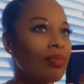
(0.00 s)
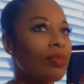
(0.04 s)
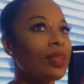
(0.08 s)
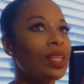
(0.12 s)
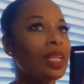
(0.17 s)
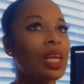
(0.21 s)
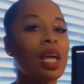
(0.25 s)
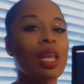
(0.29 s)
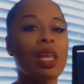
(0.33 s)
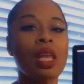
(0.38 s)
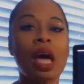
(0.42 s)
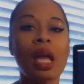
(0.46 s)

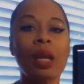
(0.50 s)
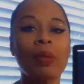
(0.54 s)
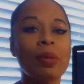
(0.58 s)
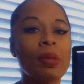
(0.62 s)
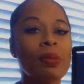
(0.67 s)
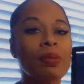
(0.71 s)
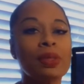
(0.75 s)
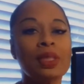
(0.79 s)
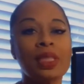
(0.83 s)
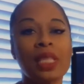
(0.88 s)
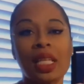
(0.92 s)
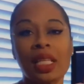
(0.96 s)
A lot of
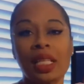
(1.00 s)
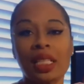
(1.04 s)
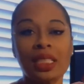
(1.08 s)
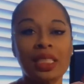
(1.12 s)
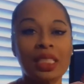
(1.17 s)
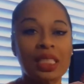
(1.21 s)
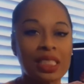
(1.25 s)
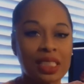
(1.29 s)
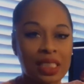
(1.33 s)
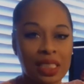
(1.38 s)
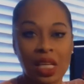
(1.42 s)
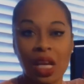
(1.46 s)
people say this
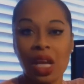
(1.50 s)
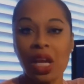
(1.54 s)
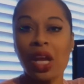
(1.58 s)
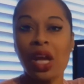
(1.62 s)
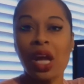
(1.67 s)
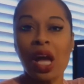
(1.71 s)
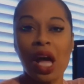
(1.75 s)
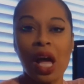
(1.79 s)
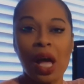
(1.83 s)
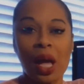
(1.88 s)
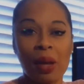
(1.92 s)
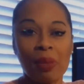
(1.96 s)
is
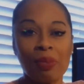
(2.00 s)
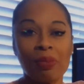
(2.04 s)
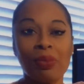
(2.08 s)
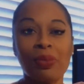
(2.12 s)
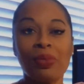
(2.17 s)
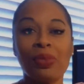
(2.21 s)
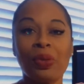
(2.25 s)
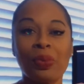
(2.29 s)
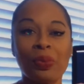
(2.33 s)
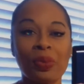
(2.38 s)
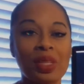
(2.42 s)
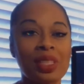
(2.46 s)
um,
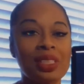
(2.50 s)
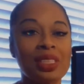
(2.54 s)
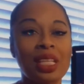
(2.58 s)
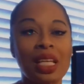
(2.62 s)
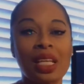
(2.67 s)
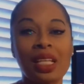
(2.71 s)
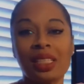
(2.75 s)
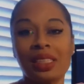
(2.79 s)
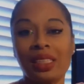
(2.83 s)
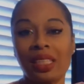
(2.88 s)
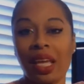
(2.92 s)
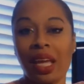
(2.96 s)
the real
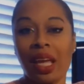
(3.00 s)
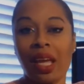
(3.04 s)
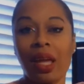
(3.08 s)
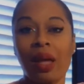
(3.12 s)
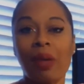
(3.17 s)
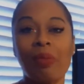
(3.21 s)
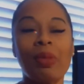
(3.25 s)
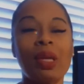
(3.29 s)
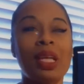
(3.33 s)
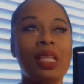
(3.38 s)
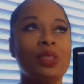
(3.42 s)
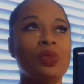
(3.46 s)
estate
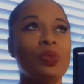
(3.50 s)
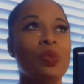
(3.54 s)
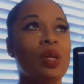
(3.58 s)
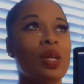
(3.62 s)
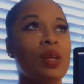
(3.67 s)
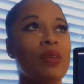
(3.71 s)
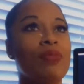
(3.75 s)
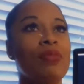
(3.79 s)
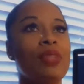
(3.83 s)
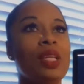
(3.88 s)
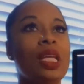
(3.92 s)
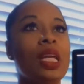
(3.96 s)
exam is one
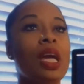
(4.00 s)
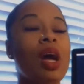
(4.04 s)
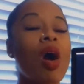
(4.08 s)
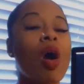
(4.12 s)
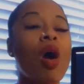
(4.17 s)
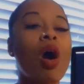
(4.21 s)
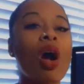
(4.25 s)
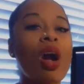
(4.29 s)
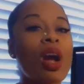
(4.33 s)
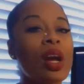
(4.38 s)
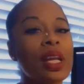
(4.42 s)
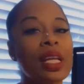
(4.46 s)
of the
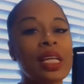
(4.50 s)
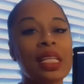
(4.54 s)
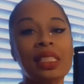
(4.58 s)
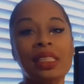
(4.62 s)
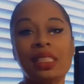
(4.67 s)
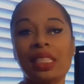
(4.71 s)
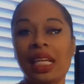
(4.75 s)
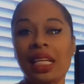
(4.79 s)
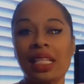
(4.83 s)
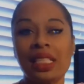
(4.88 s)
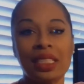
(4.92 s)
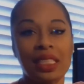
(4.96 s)

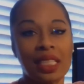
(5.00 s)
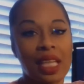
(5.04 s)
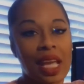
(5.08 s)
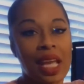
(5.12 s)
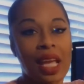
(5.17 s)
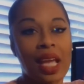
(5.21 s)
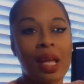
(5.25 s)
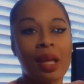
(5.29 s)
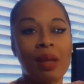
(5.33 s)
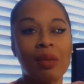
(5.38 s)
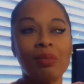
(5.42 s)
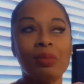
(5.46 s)
hardest
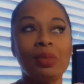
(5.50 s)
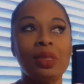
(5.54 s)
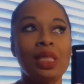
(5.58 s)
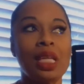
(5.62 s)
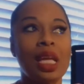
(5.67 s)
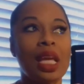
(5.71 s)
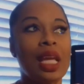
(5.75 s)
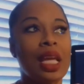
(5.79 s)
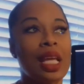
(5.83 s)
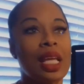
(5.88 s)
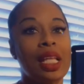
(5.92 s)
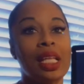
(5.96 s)
exams
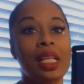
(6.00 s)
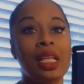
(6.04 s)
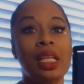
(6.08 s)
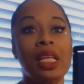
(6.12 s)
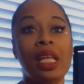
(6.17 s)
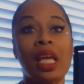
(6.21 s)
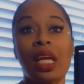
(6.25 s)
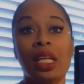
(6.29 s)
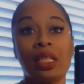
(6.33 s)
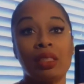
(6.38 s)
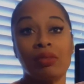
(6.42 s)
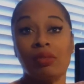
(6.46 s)

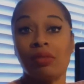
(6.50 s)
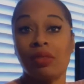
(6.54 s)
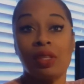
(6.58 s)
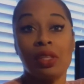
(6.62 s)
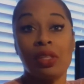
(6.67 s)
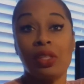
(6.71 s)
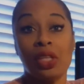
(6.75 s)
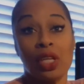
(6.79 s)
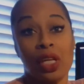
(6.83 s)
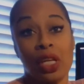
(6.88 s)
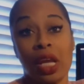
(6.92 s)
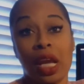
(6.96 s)
in
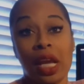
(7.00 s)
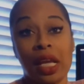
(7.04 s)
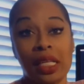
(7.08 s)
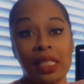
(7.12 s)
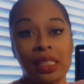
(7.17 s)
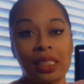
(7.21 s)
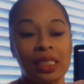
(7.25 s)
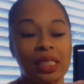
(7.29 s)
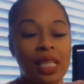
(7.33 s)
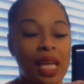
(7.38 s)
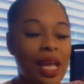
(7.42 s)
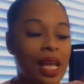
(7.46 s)
the
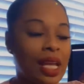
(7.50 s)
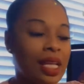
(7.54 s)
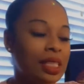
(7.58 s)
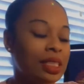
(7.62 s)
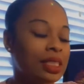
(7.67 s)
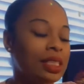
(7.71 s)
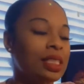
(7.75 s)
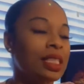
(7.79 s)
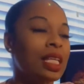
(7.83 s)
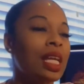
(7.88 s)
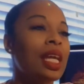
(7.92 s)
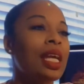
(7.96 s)
United
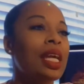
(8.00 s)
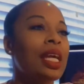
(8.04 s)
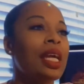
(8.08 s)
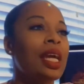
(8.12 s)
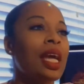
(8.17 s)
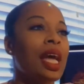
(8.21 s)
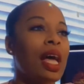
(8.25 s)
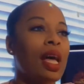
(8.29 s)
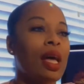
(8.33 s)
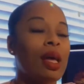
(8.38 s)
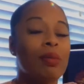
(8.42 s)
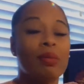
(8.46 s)
States.
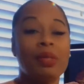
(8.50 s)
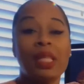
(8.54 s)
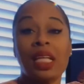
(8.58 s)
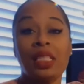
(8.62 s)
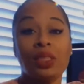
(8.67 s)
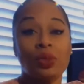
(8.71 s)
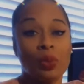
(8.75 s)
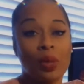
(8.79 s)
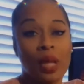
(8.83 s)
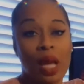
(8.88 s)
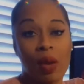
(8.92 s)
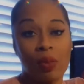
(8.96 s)
Um,
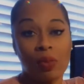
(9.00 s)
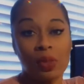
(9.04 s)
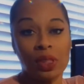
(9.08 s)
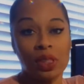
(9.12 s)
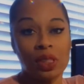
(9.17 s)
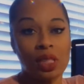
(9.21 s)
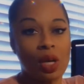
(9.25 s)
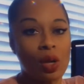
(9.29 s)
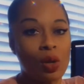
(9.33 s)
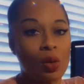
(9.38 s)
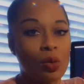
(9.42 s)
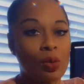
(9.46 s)
that's what I was
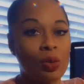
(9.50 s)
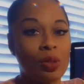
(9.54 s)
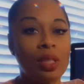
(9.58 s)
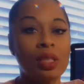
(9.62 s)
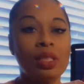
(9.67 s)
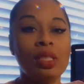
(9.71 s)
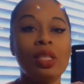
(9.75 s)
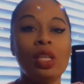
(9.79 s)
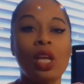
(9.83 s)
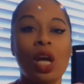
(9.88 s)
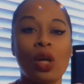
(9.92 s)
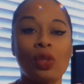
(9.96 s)
told,
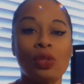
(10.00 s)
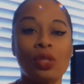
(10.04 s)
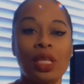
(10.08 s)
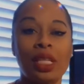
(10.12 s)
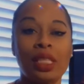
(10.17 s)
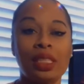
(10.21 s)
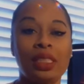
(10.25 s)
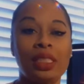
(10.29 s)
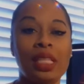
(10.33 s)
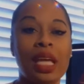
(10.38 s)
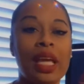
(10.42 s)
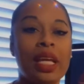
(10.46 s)
you know, that
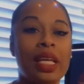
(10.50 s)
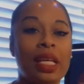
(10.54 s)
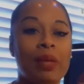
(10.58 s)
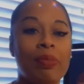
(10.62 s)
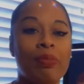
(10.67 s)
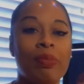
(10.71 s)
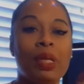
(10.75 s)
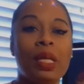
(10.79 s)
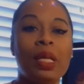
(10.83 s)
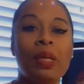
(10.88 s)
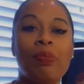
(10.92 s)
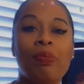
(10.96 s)
it's taken
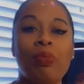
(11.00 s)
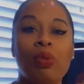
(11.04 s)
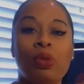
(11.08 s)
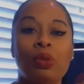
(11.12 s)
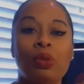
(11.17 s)
people